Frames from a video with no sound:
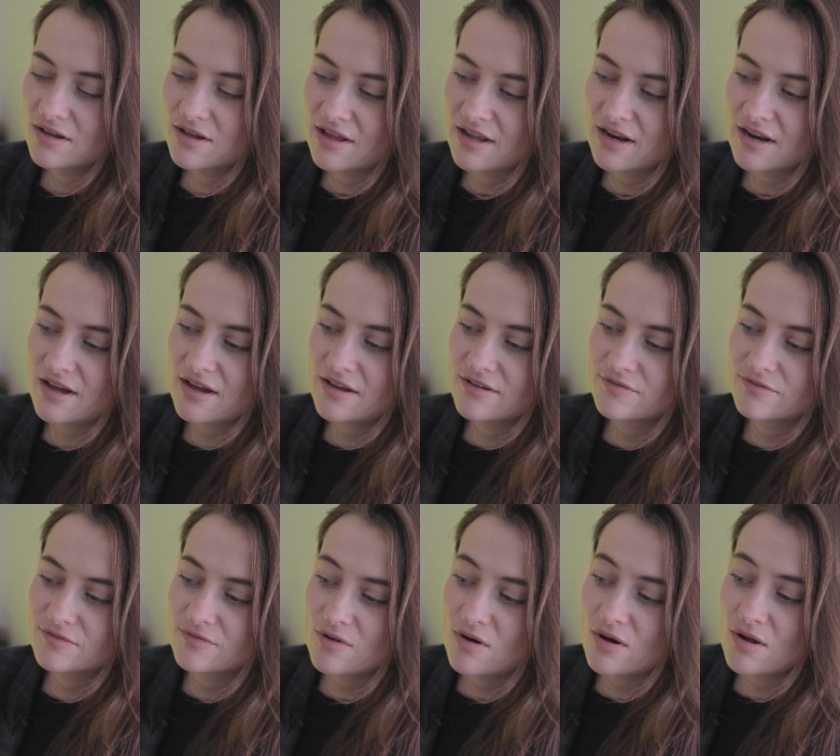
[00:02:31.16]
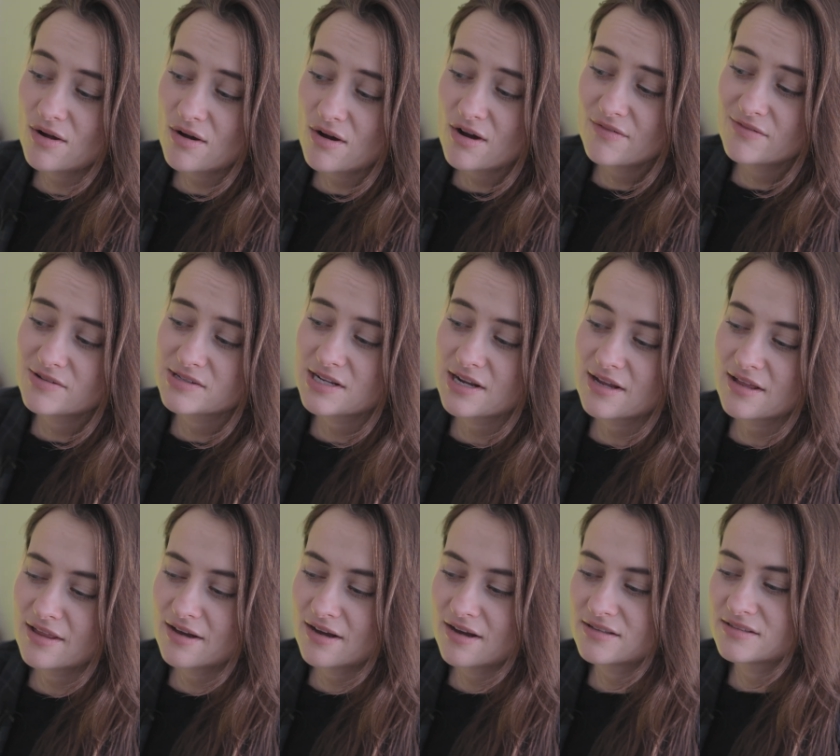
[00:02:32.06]
and I've obviously
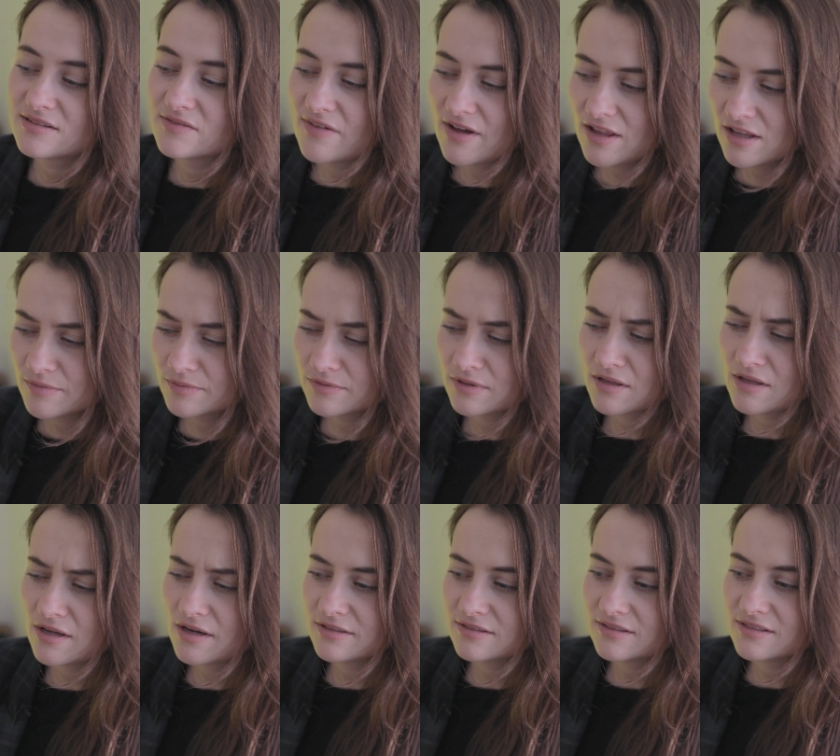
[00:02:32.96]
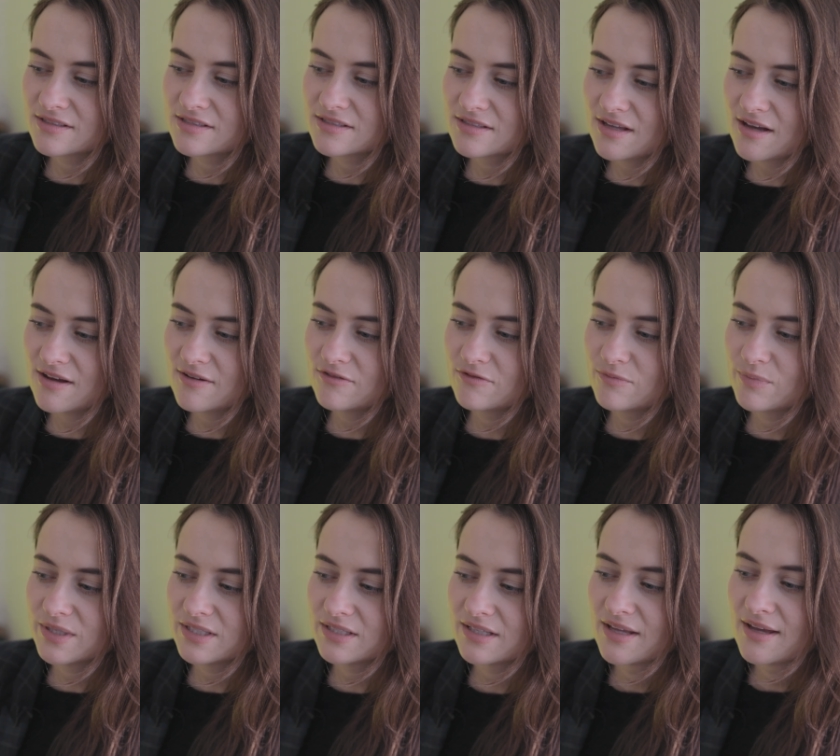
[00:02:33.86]
like I developed a lot and stuff,
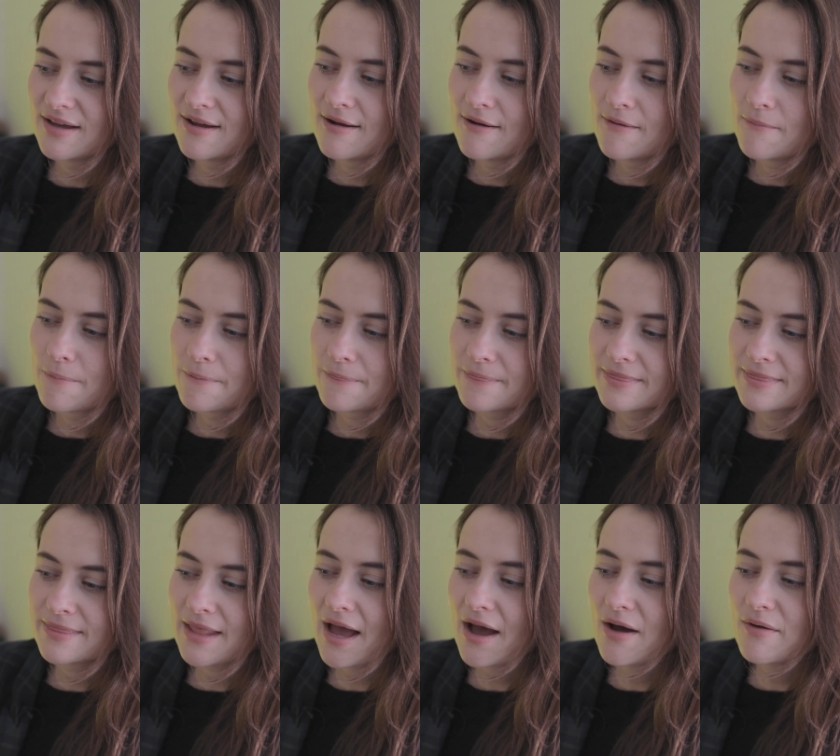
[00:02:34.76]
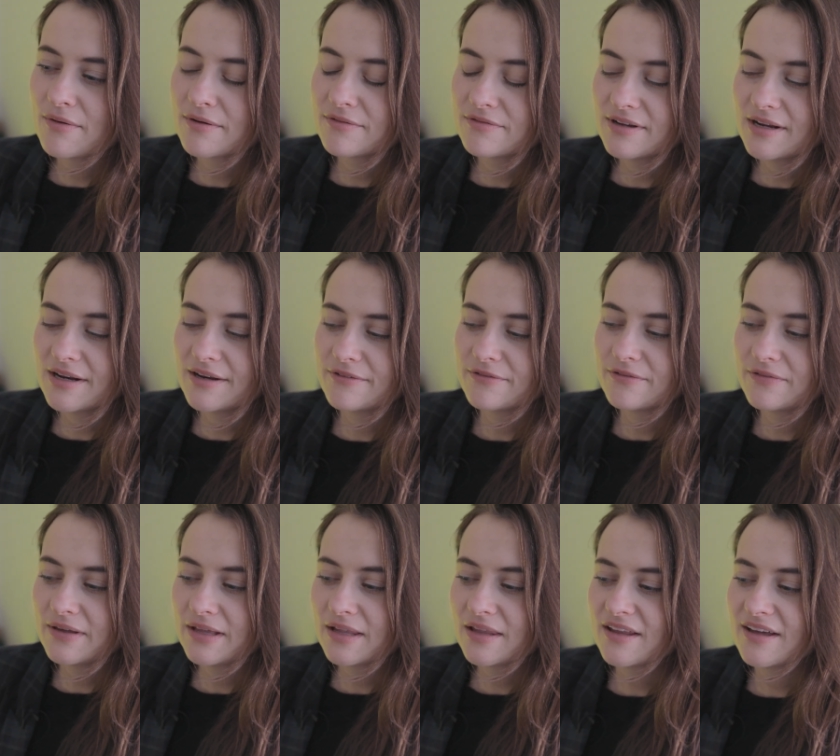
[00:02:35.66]
but now I really
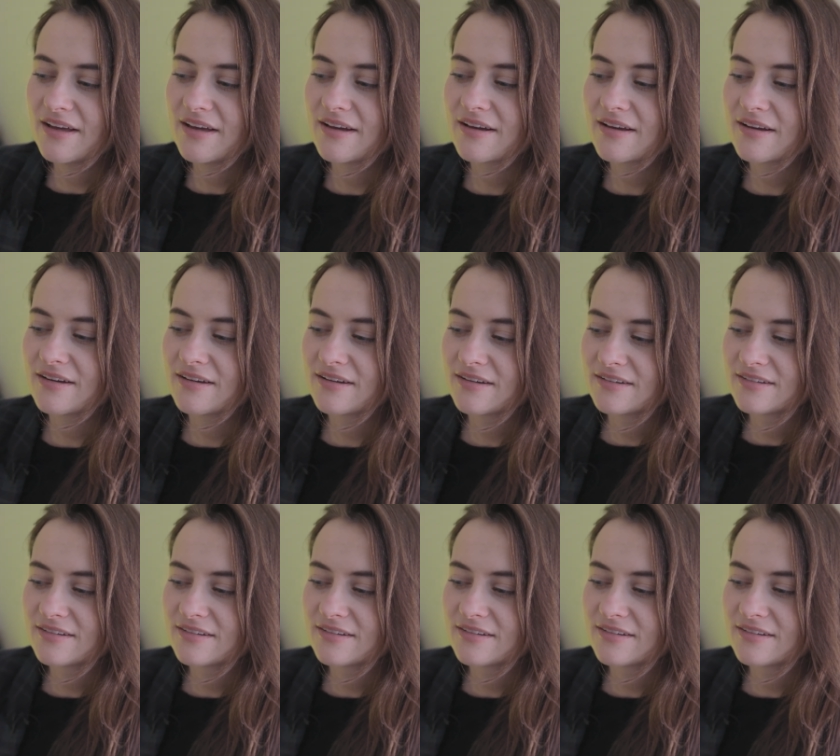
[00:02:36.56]
feel like